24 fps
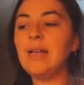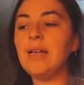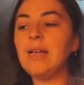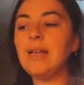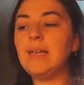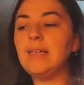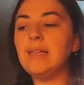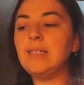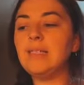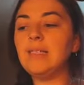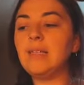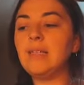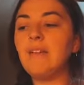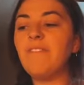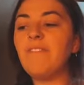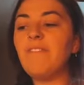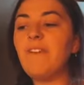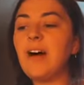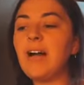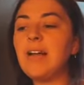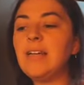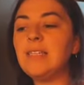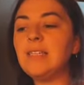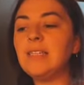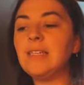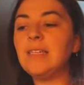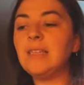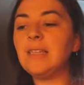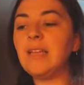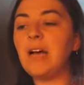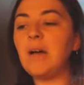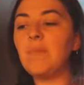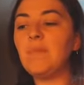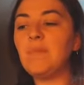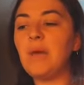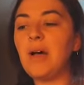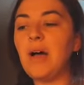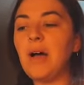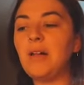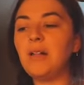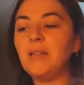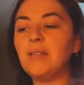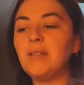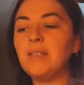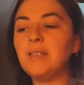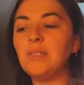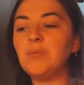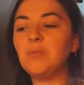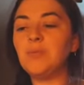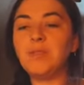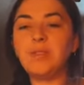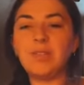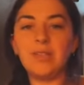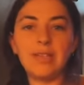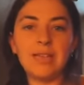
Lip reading: is finding that balance with